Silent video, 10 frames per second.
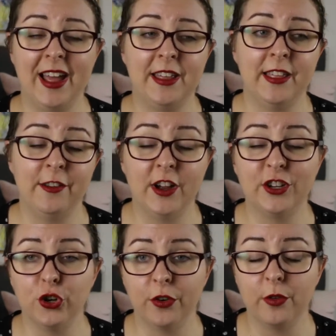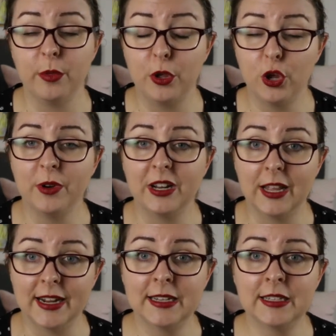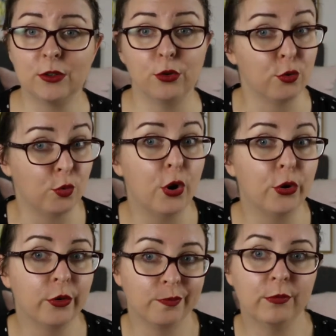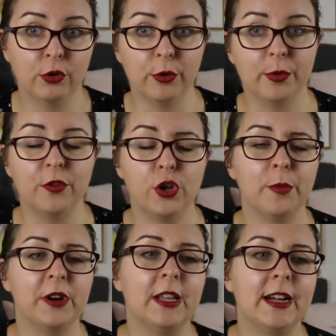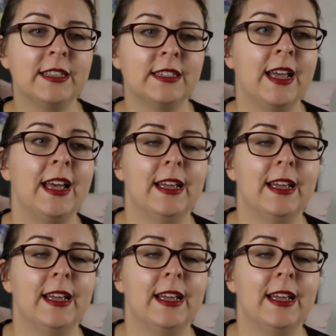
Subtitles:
and they find a note from the Human Alliance, or the rogue group of the Human Alliance,